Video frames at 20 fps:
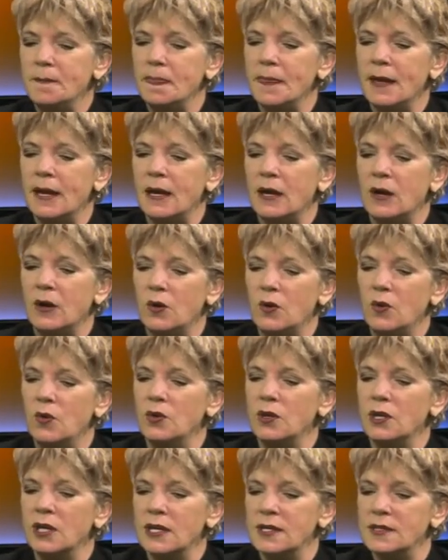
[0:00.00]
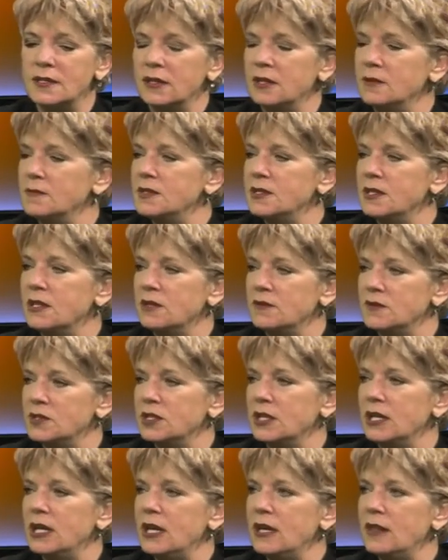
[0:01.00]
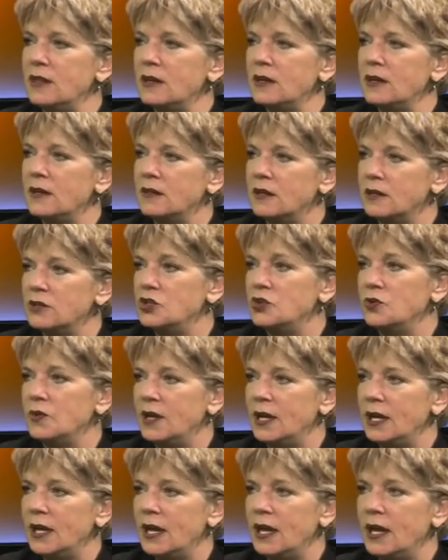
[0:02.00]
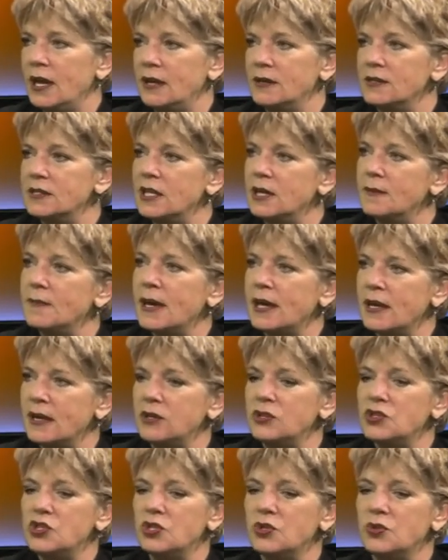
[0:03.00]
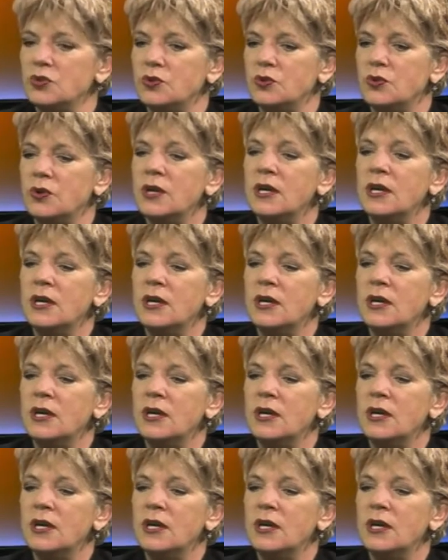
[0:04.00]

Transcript: are organising themselves together, they're joining hands, they're making sure